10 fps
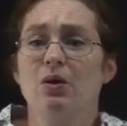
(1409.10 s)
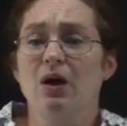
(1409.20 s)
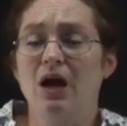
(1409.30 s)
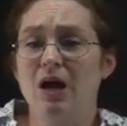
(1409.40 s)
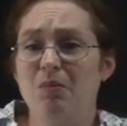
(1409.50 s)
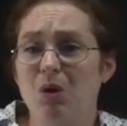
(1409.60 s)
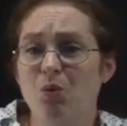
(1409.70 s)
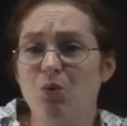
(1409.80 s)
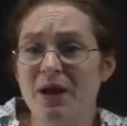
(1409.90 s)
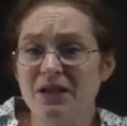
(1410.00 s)
um,
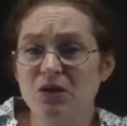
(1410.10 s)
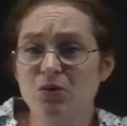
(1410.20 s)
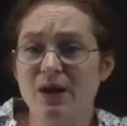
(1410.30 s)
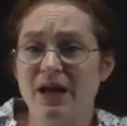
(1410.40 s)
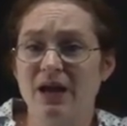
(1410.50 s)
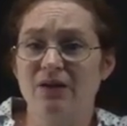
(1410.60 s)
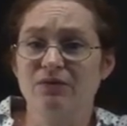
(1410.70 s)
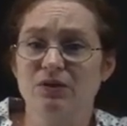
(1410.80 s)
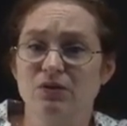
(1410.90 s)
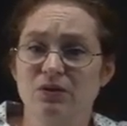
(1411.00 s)
when you have
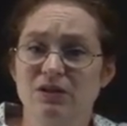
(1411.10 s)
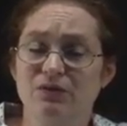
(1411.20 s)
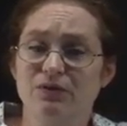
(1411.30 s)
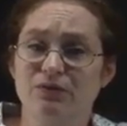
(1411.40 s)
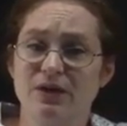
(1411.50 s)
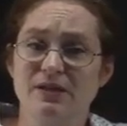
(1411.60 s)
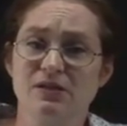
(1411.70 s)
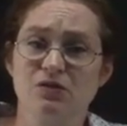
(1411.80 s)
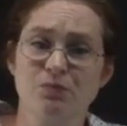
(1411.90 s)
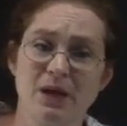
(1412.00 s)
different
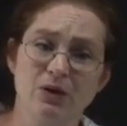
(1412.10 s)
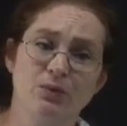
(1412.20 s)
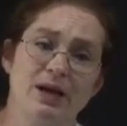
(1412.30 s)
phases of matter, we